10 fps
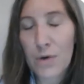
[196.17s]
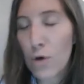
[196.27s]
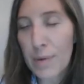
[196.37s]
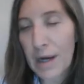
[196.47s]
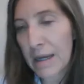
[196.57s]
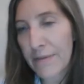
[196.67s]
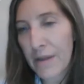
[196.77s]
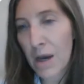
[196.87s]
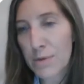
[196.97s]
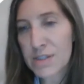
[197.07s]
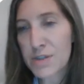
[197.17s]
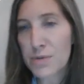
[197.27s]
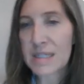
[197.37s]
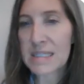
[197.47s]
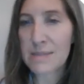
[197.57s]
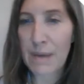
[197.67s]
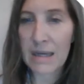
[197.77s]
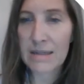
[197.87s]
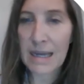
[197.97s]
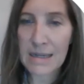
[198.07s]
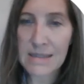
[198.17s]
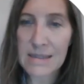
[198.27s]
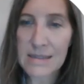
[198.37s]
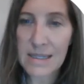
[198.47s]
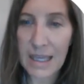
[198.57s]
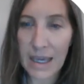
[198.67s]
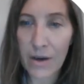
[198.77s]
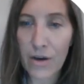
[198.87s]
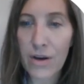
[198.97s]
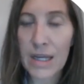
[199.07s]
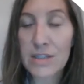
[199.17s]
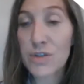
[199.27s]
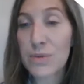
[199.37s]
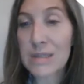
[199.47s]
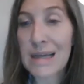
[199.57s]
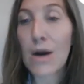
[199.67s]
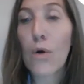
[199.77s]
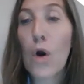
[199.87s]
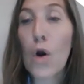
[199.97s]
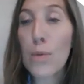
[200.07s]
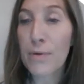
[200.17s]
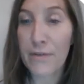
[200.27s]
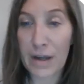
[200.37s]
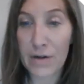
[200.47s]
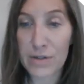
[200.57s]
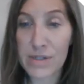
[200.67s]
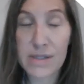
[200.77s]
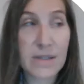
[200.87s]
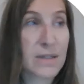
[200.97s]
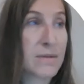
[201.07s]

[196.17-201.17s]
goal behind that was to expand access to care and to allow all providers,